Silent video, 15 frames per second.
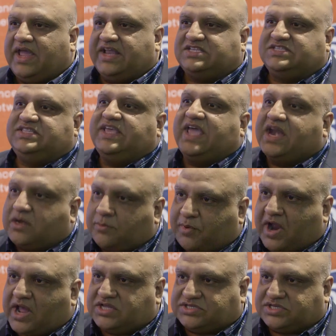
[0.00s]
It's the
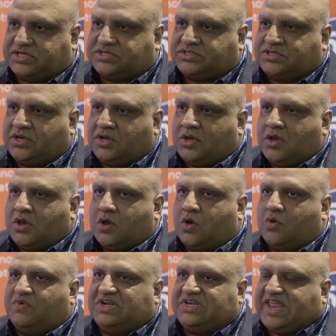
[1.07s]
enterprises
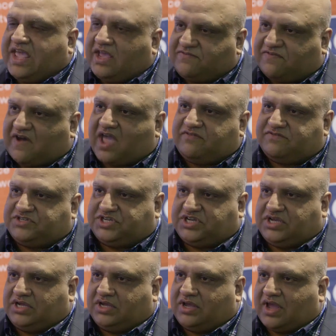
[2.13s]
who will take
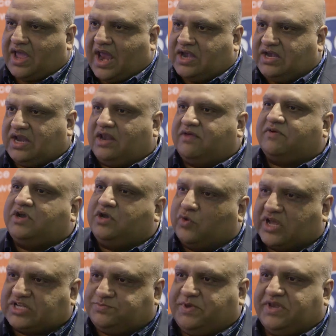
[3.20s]
5G and deliver new
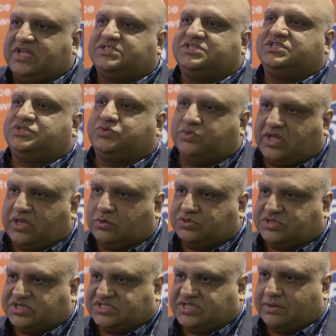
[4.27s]
experiences to the
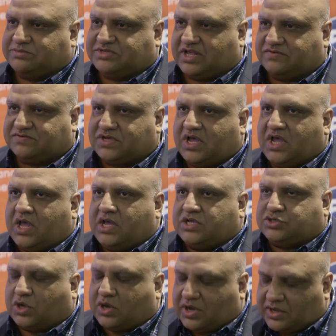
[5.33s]
users themselves.
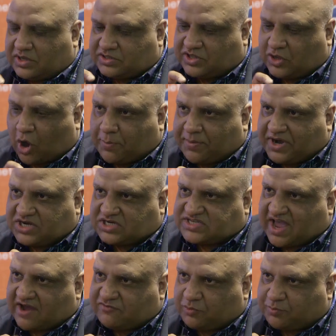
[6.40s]
So the operators
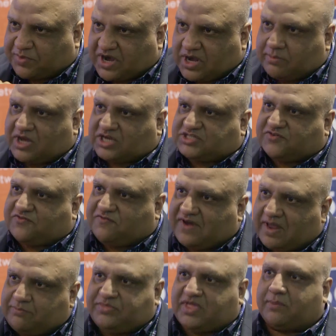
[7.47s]
have to pretty much
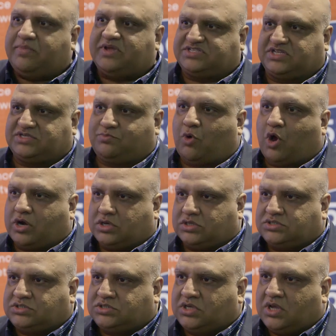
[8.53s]
flip their business
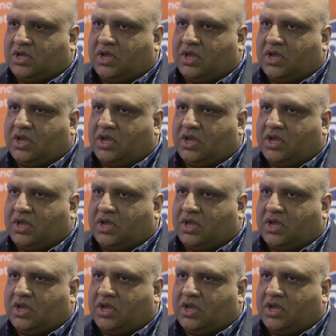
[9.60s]
models,